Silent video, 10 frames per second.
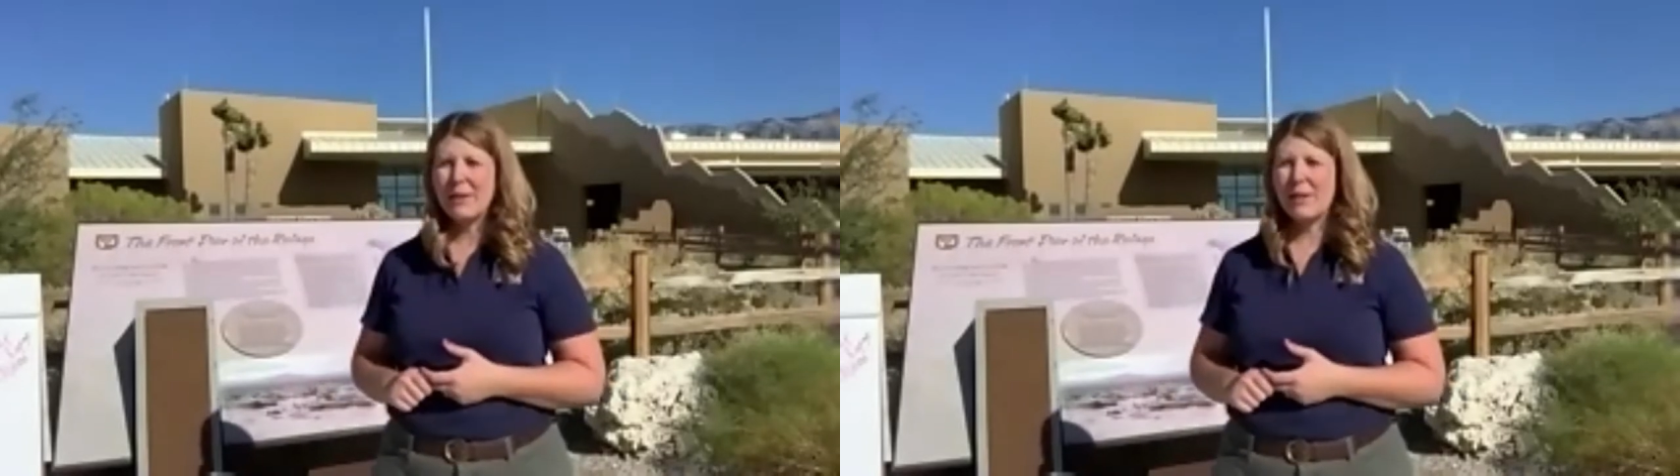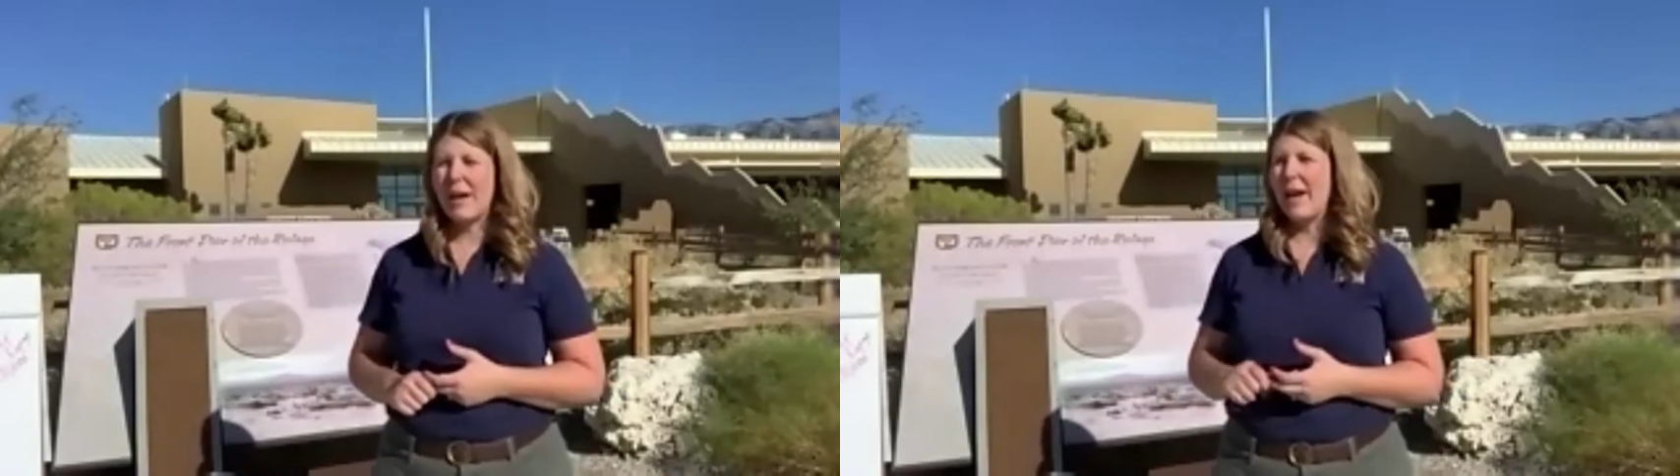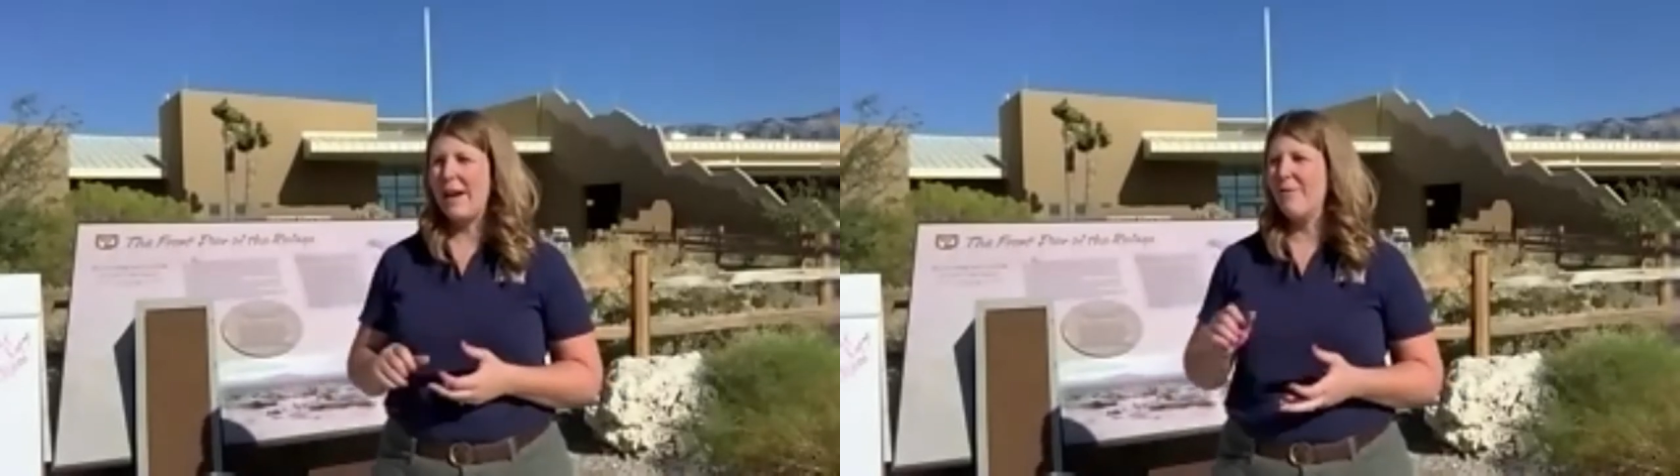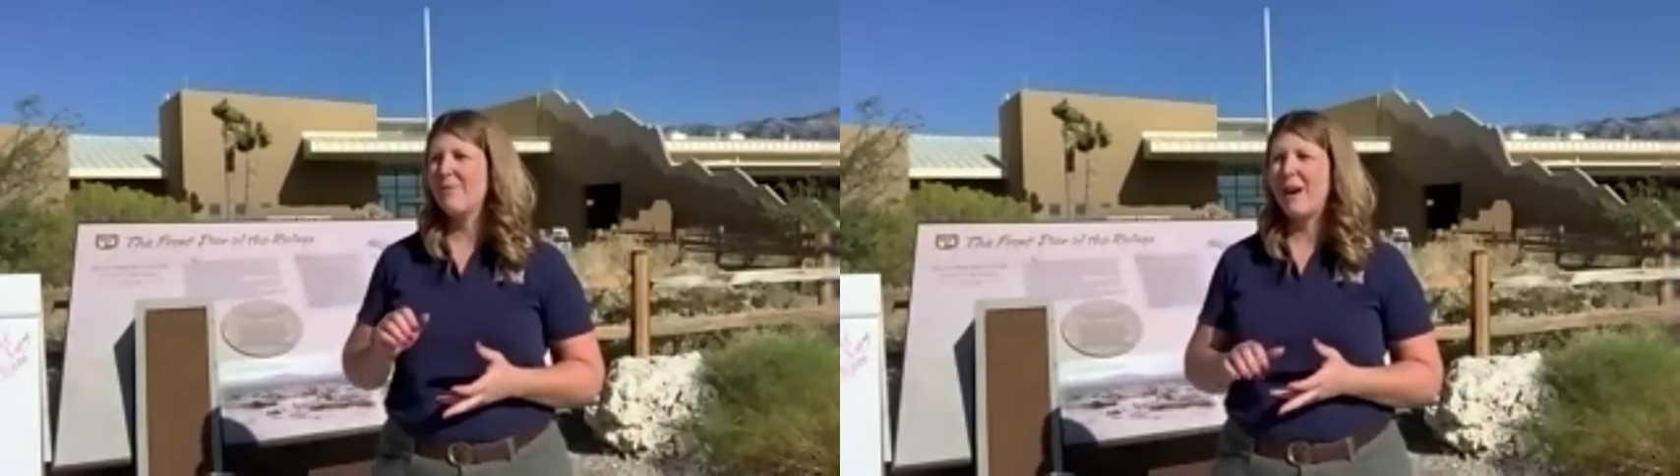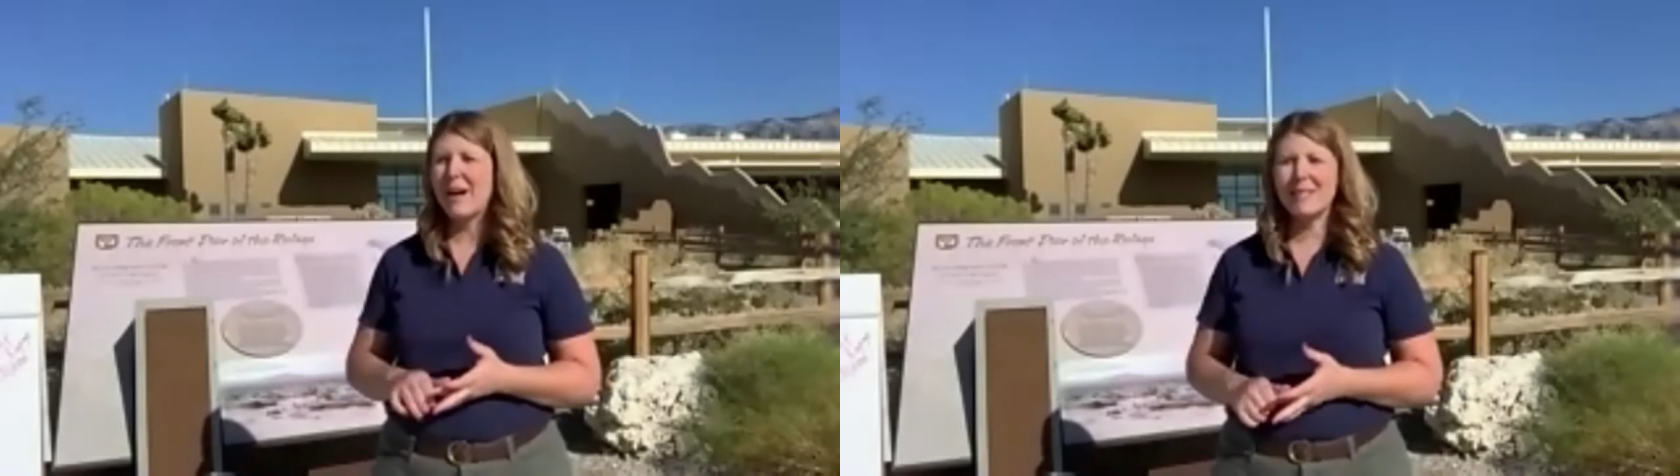that, and
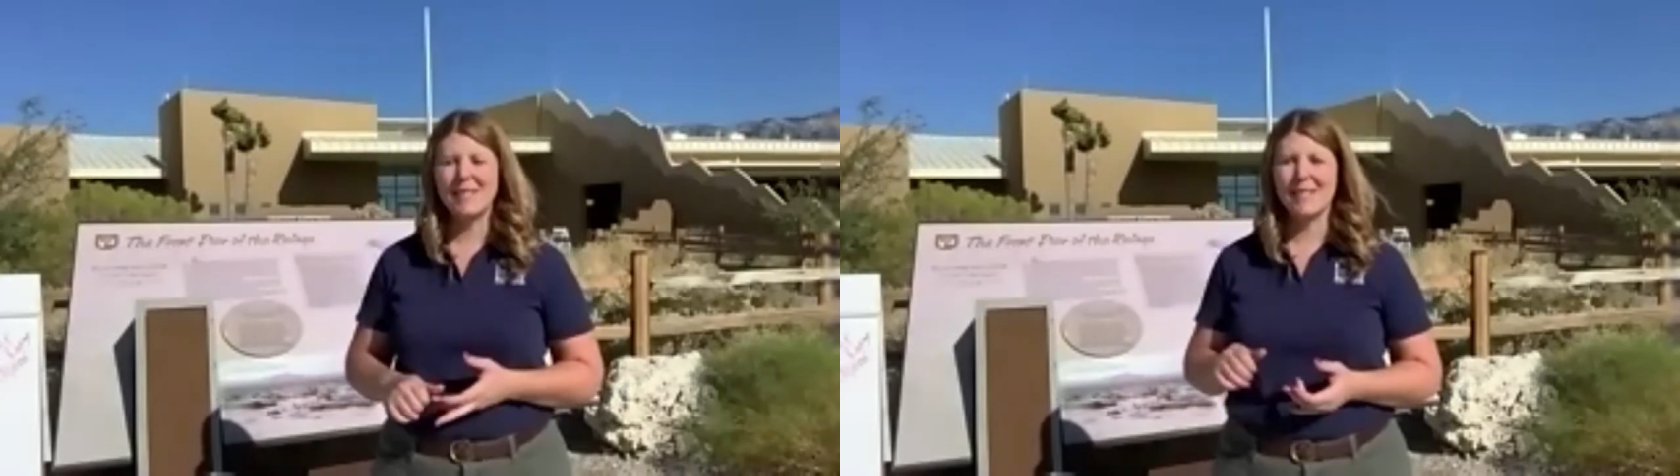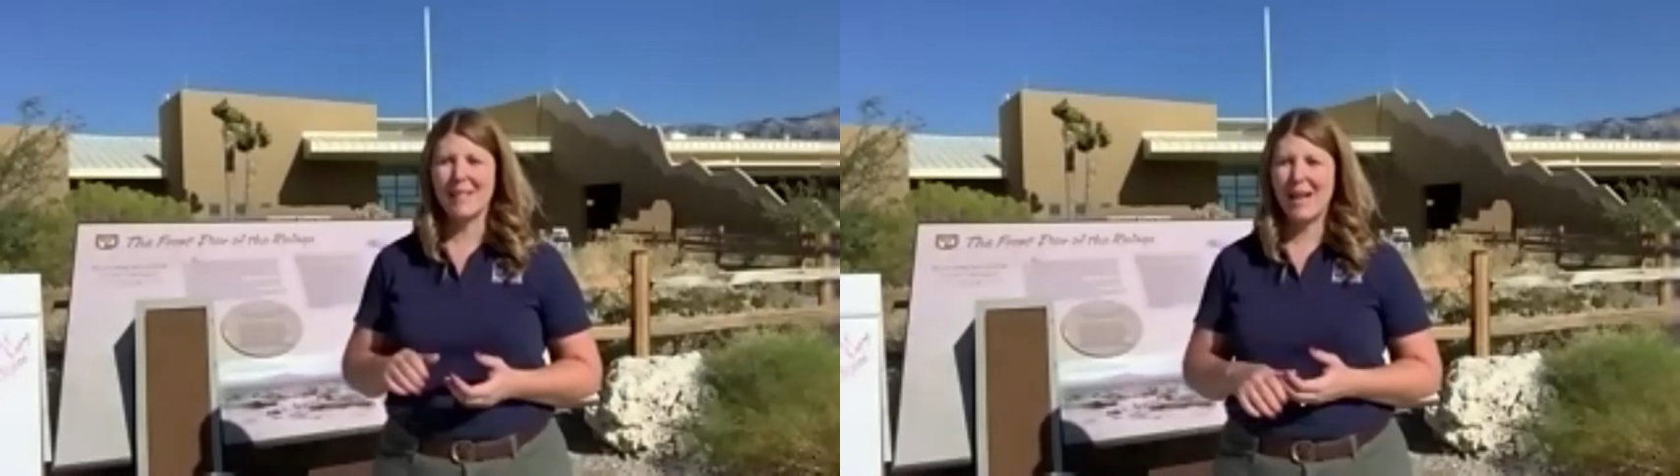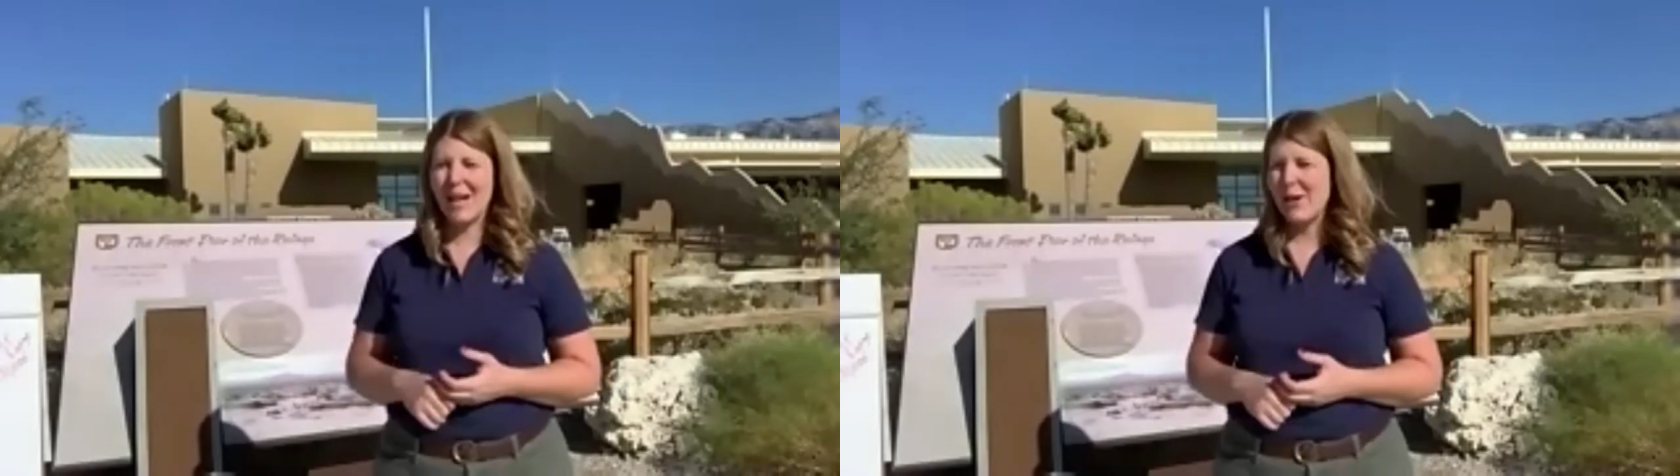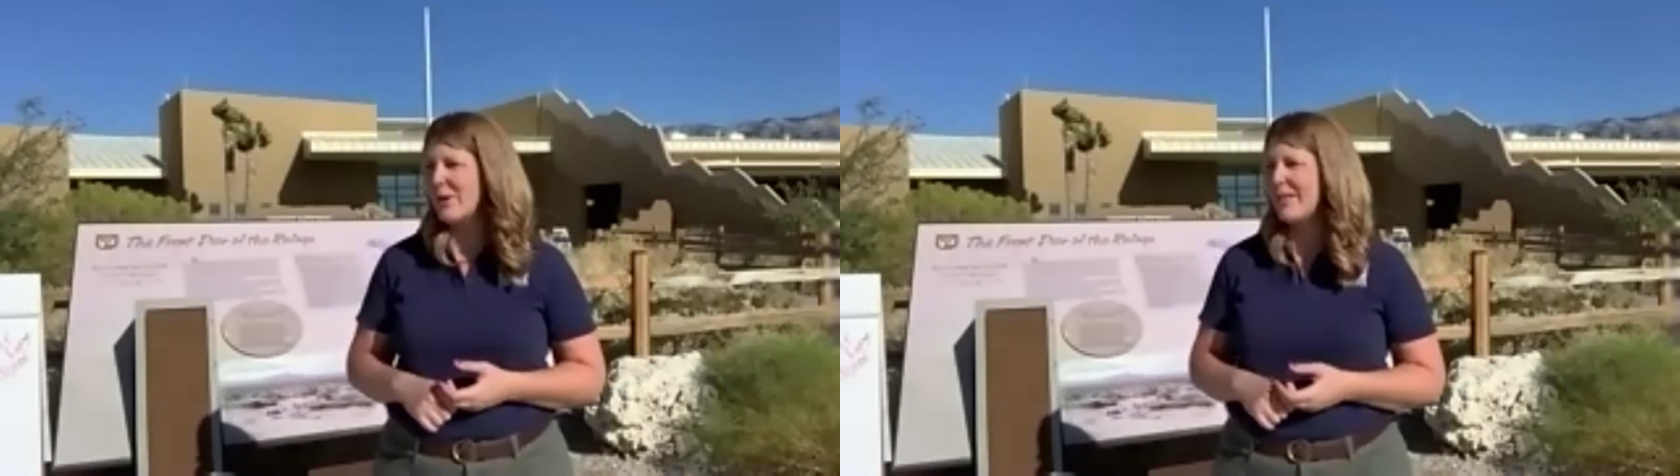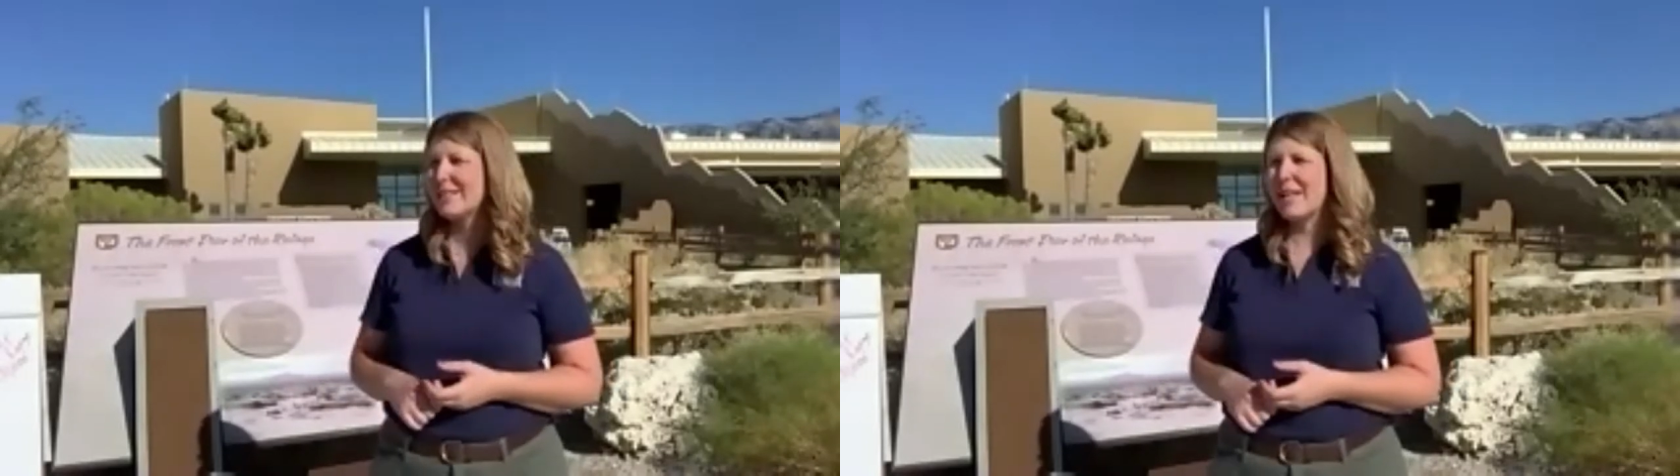foxes and coyotes